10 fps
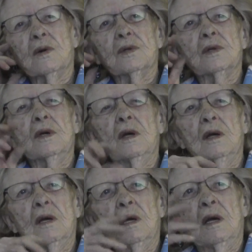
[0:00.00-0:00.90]
course,
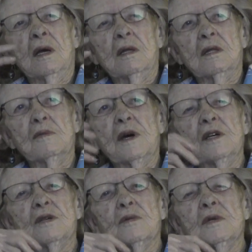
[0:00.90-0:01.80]
the
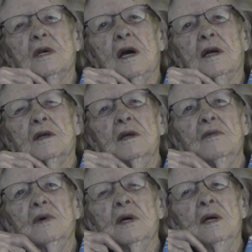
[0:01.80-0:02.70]
base was
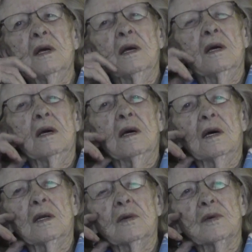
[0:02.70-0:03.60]
active,
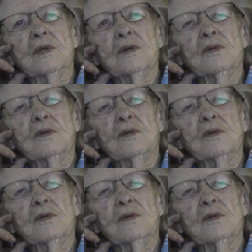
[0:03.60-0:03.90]
and it was a